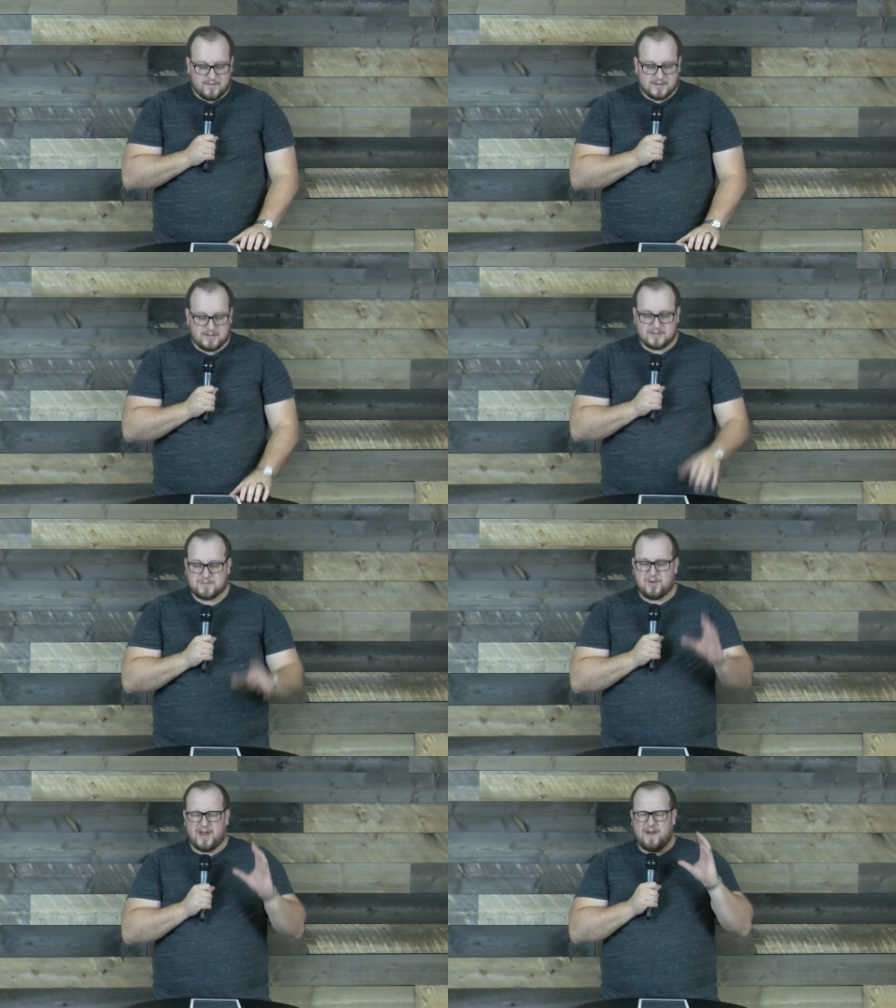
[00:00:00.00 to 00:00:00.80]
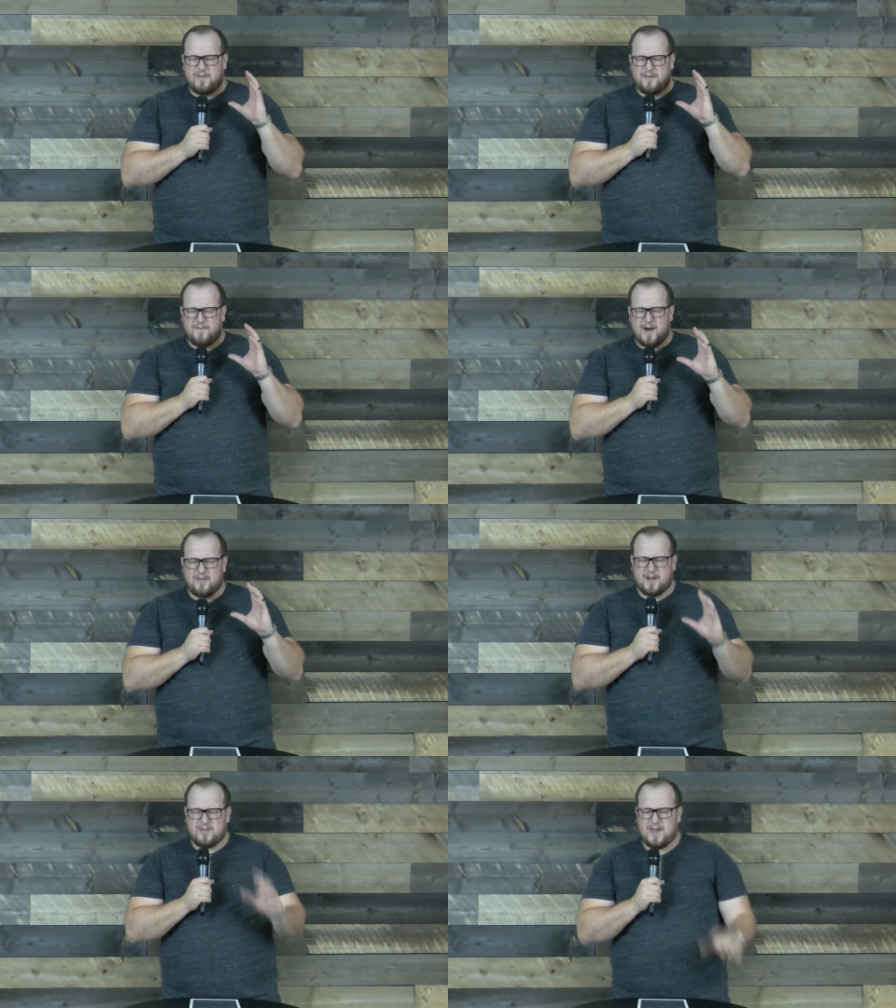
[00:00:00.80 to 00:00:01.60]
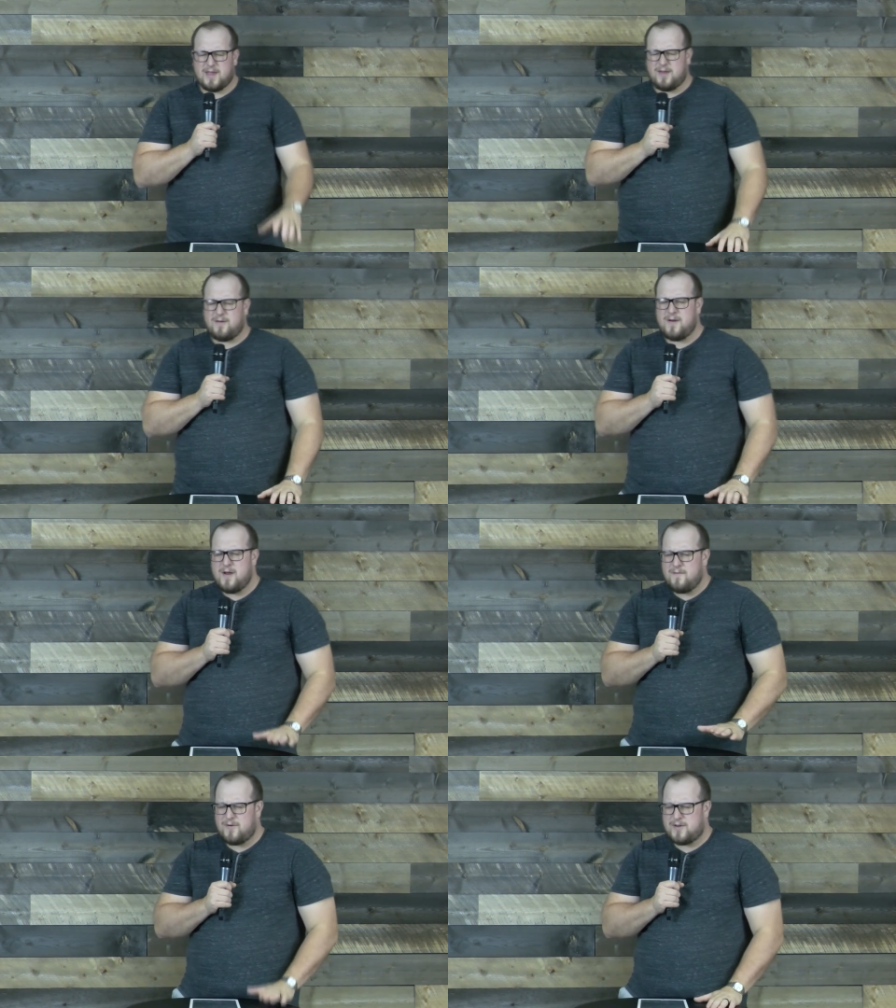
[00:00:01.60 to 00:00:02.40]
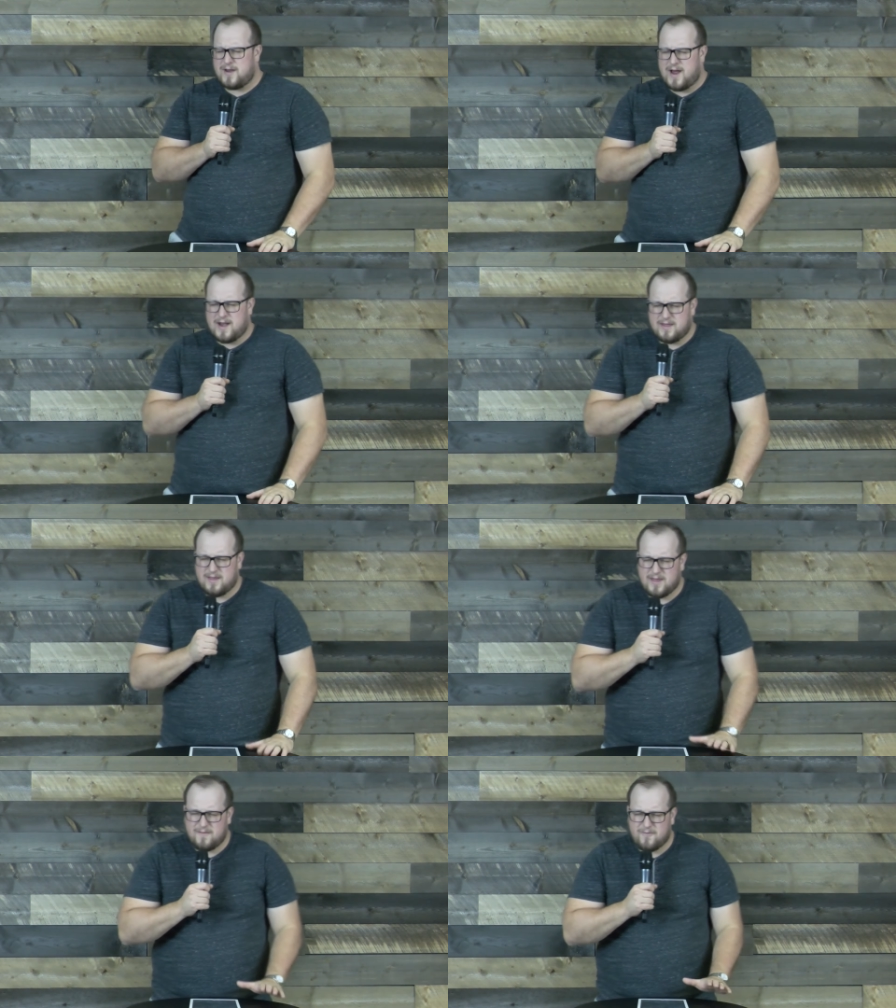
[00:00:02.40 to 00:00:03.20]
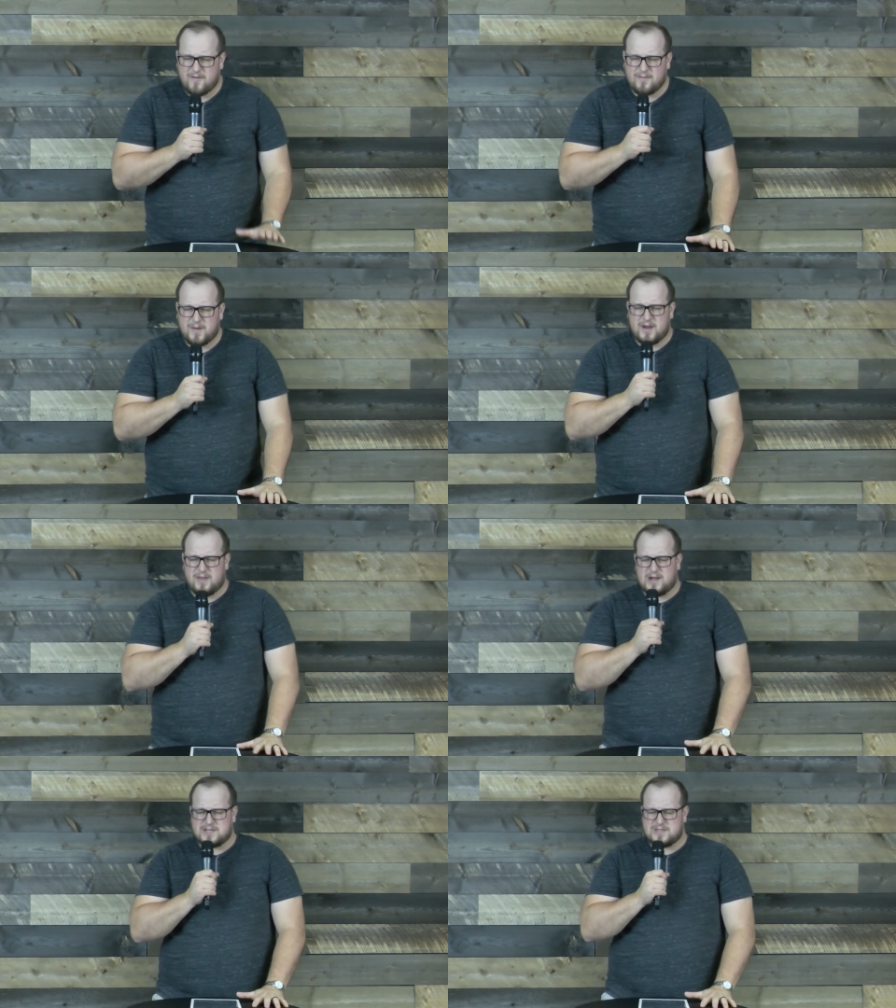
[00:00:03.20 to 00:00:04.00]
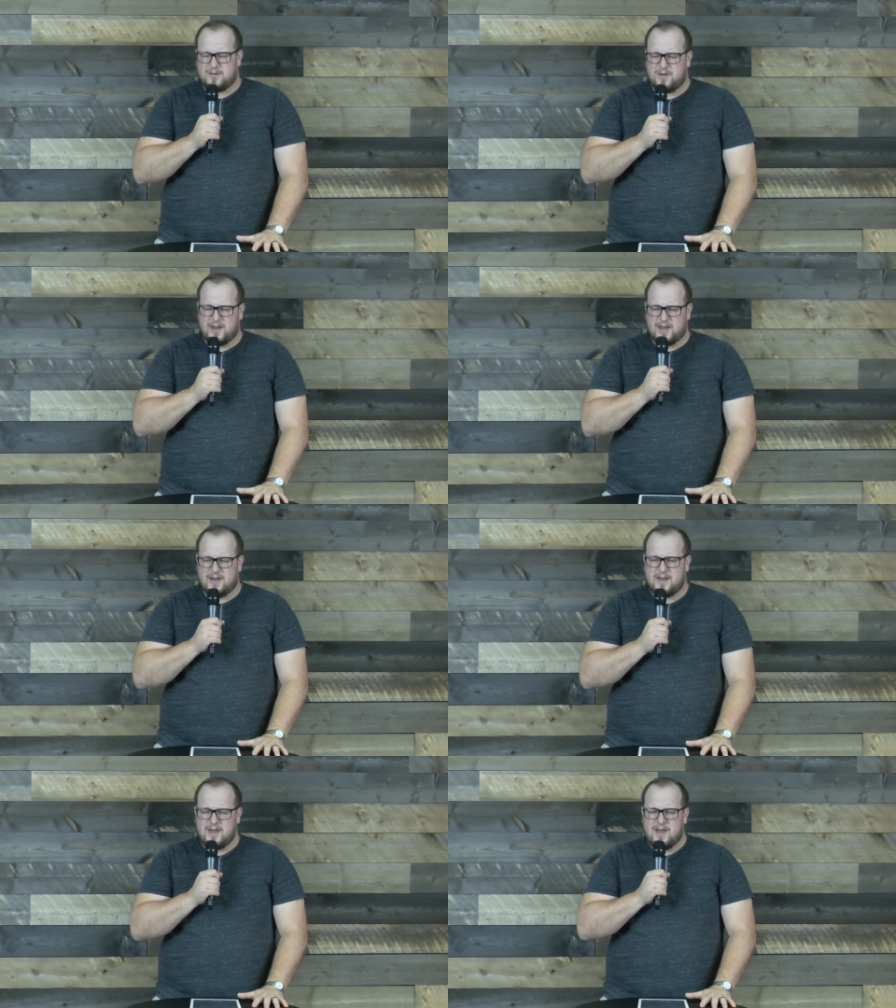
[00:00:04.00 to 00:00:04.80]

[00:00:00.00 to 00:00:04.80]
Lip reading: So let's pray. Heavenly Father, I thank you for tonight. I thank you for everybody that is tuning in.